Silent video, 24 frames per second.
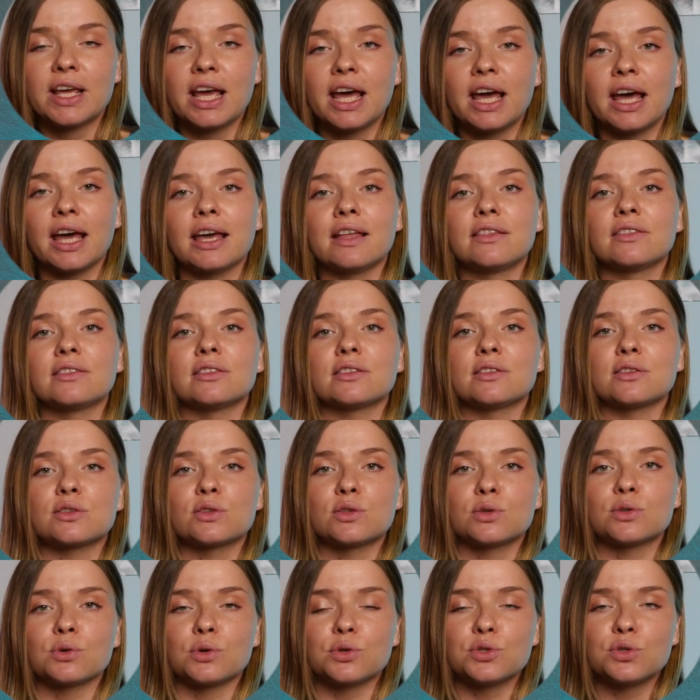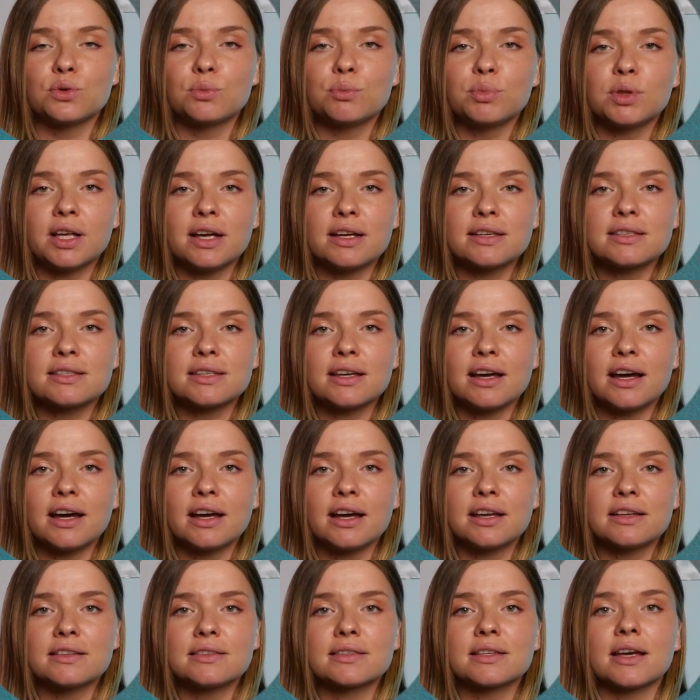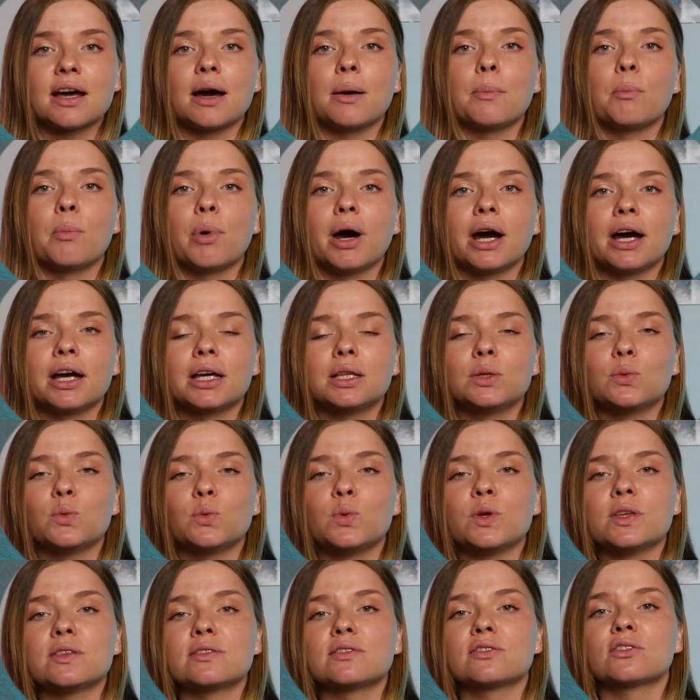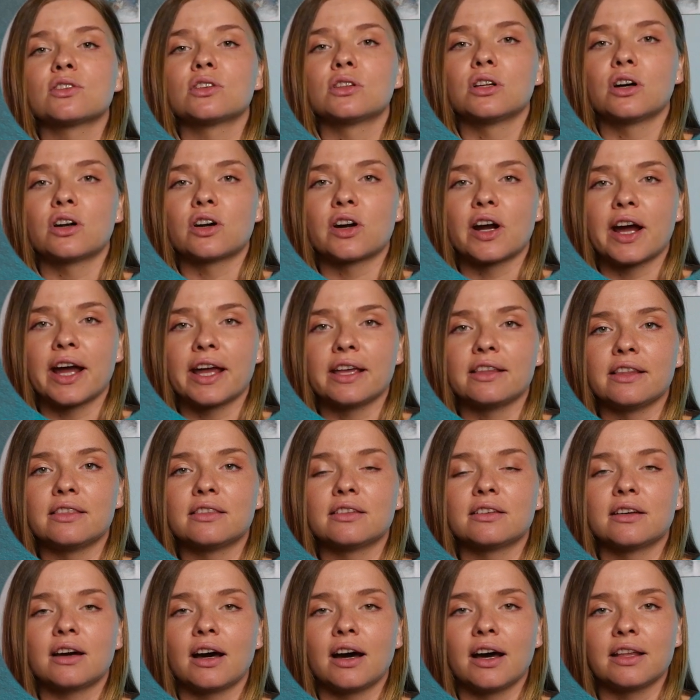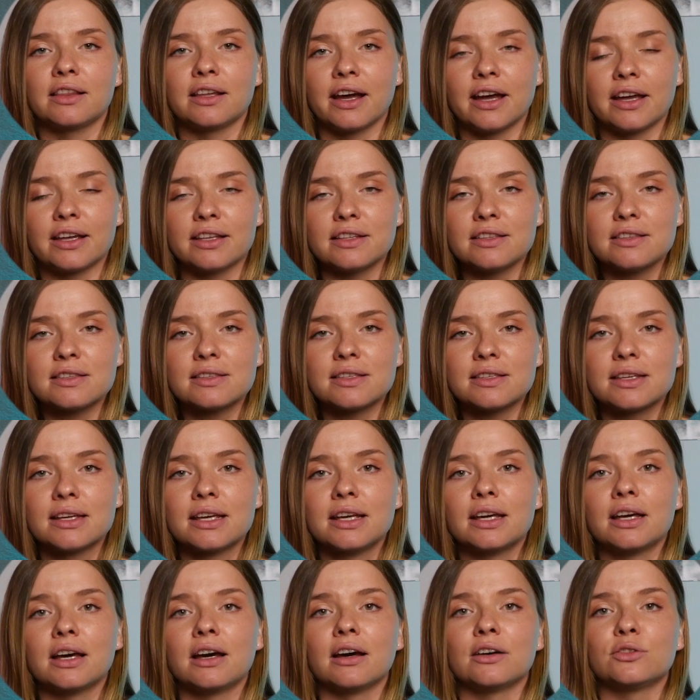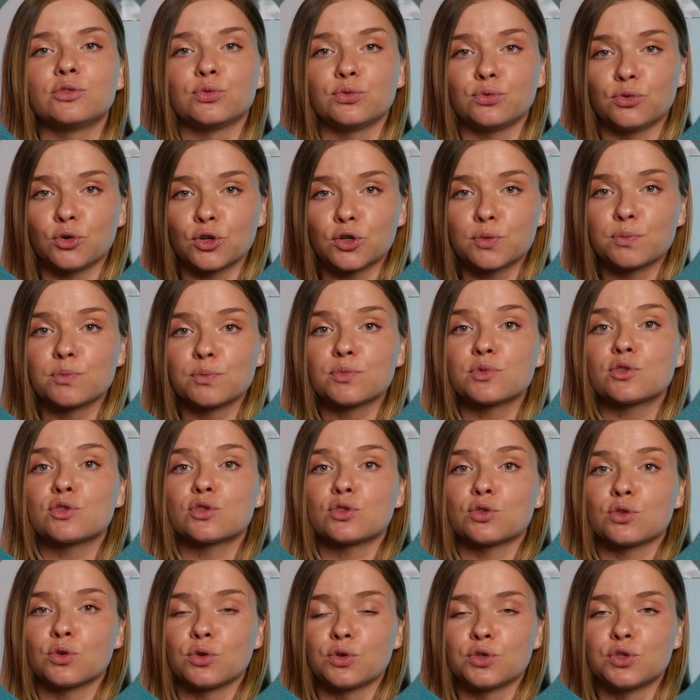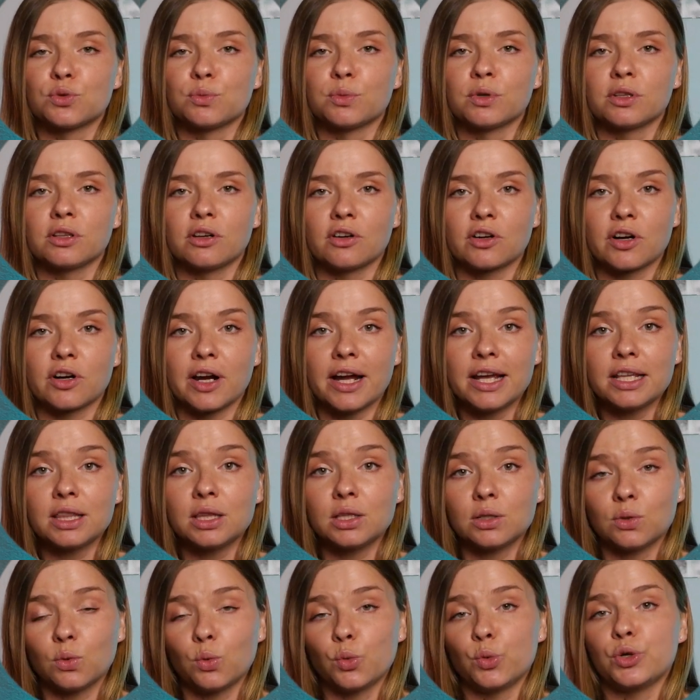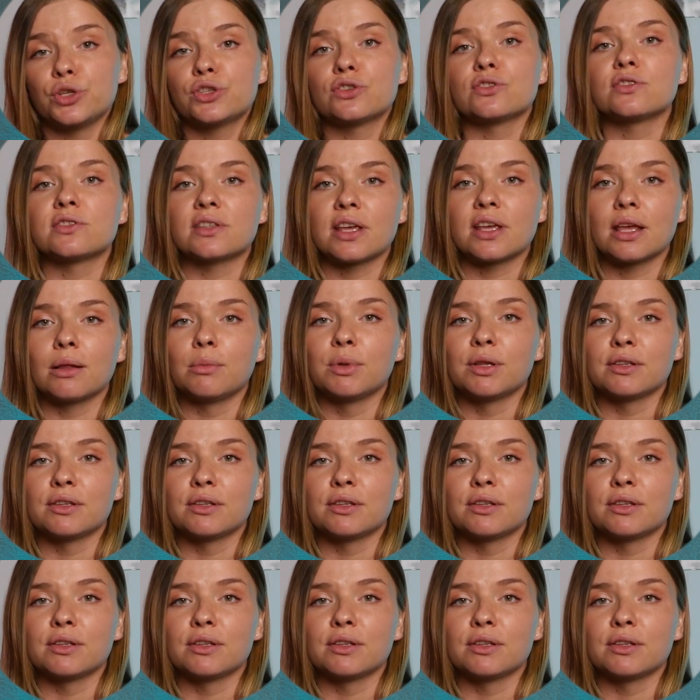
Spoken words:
and sodium plus ions combine with chloride anions to form sodium chloride, which is table